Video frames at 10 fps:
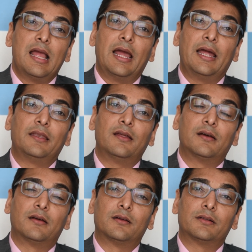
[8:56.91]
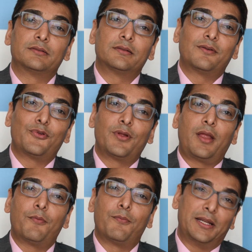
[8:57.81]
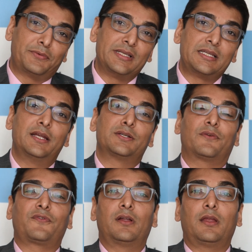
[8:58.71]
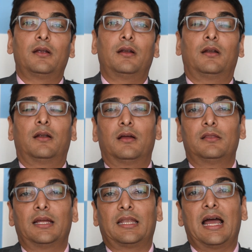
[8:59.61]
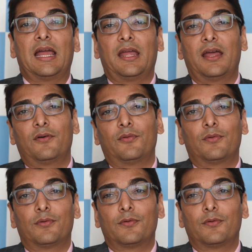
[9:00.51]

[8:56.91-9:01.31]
And my 20 years of career that I have